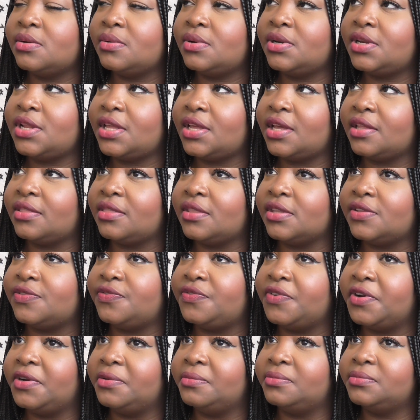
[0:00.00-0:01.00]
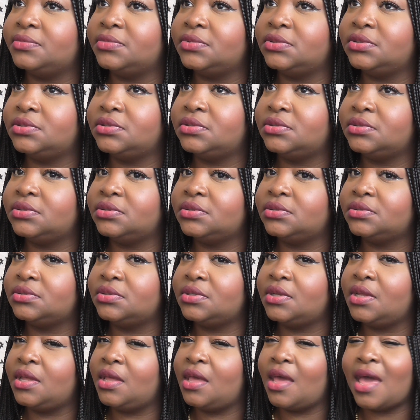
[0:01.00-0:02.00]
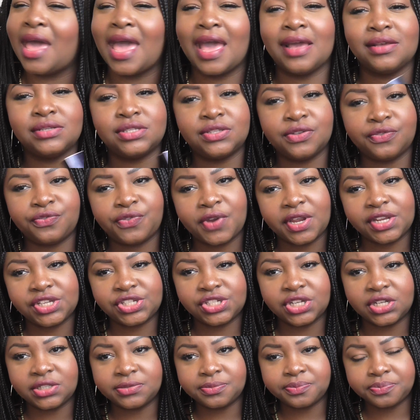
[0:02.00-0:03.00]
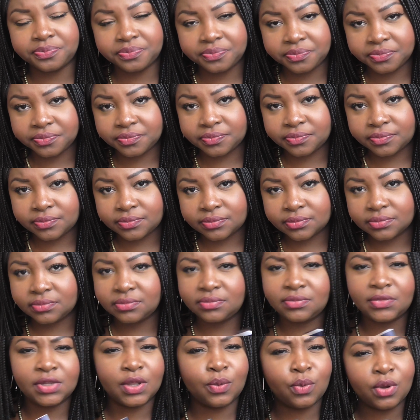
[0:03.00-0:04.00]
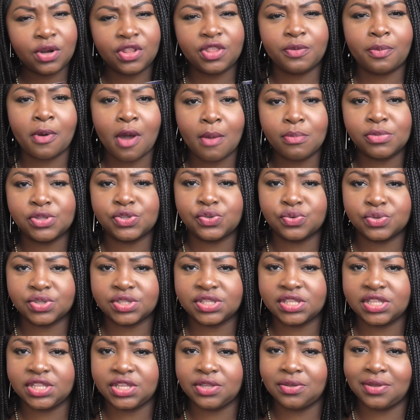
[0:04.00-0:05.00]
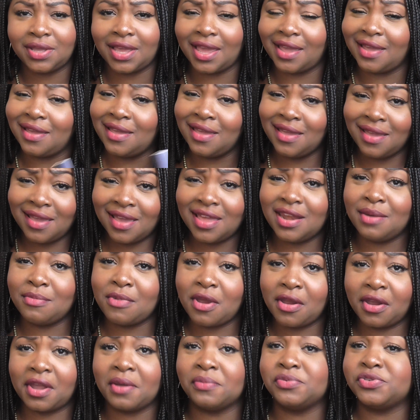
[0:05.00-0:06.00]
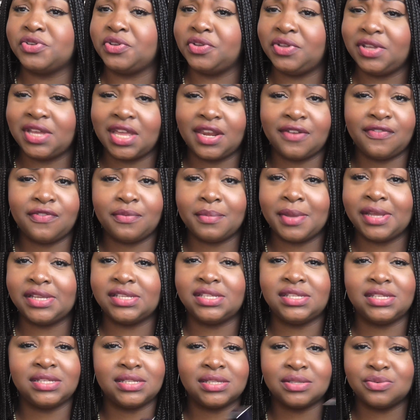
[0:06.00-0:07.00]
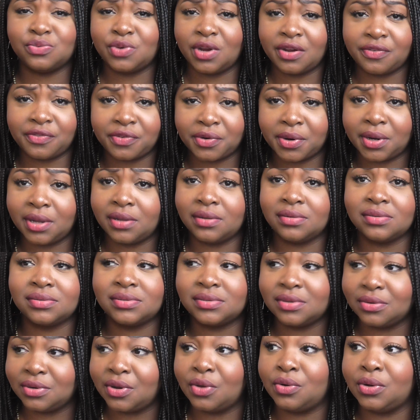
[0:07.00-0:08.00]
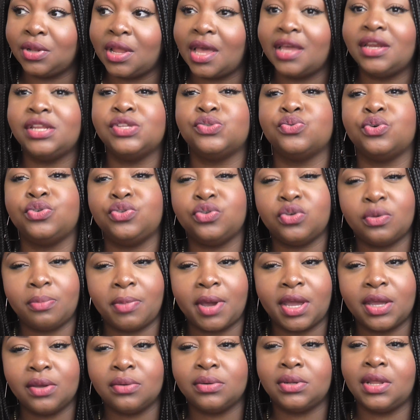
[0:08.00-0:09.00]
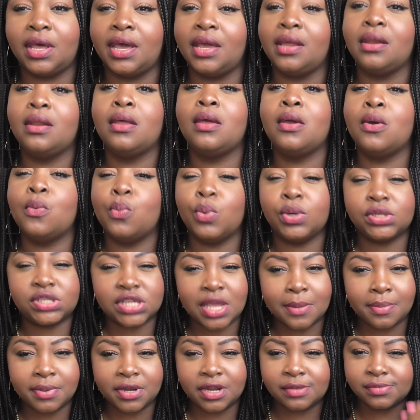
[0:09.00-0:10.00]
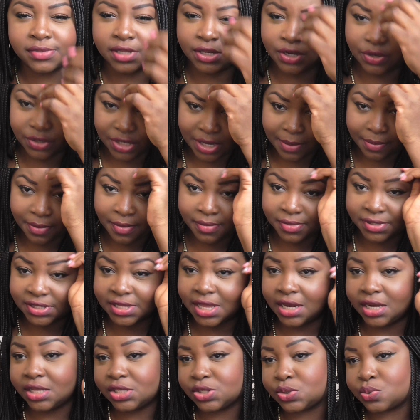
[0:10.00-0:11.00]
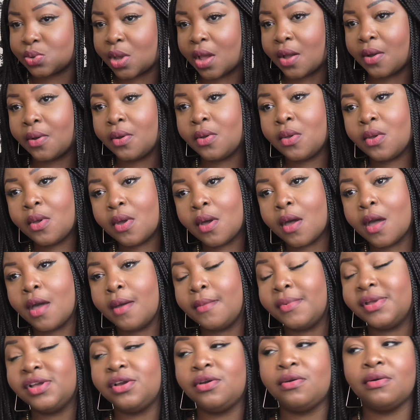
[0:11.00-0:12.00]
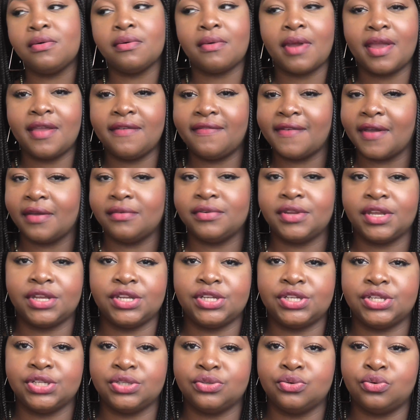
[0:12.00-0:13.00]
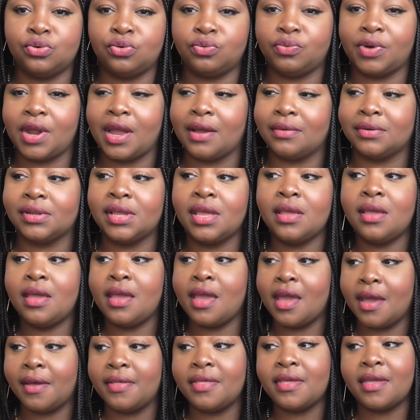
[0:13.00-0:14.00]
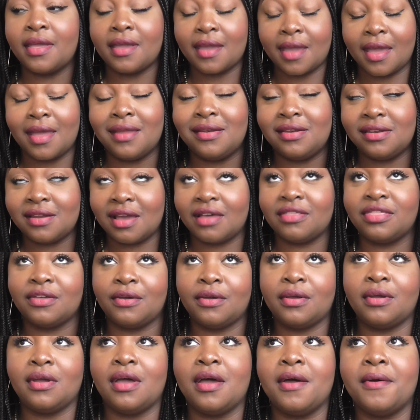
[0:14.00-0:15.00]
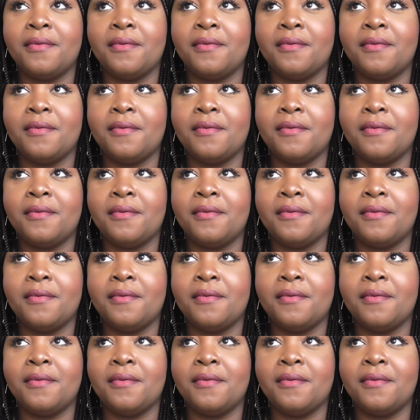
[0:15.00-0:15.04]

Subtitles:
did I get this from? House of Fraser, one of the department stores in the UK. In America, I'm sure you can get it from Macy's and wherever else. Online as well, you can buy it online with Debenhams. I know Debenhams sell it as well. Great foundation all round. Another